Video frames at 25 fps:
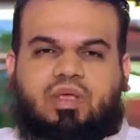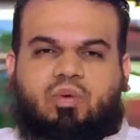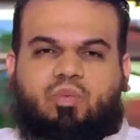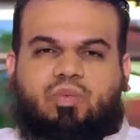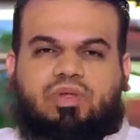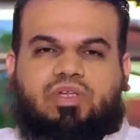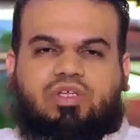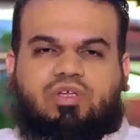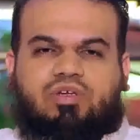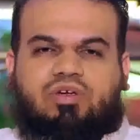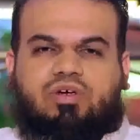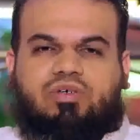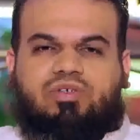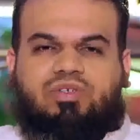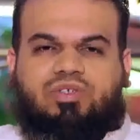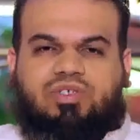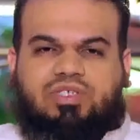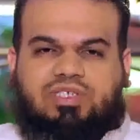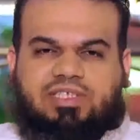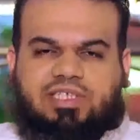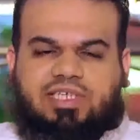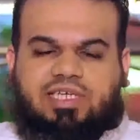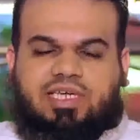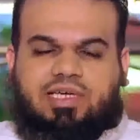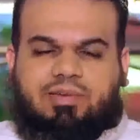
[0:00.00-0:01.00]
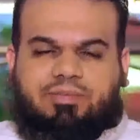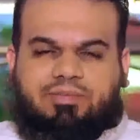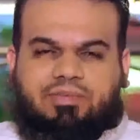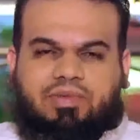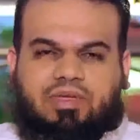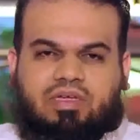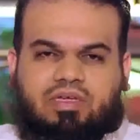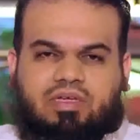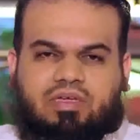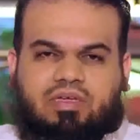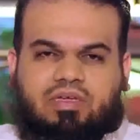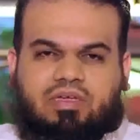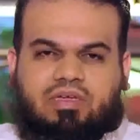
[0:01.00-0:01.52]
When you go to sleep,
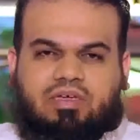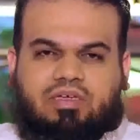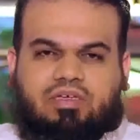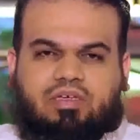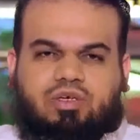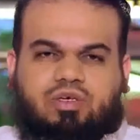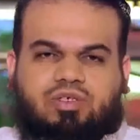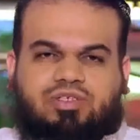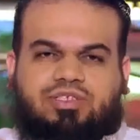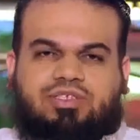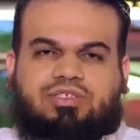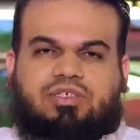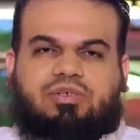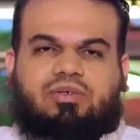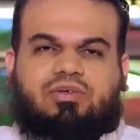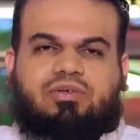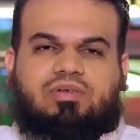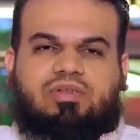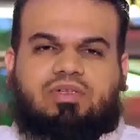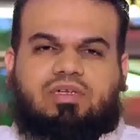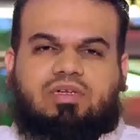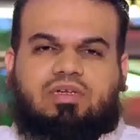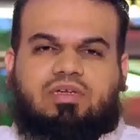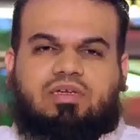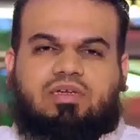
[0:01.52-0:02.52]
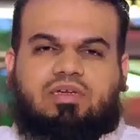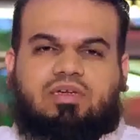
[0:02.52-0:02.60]
your soul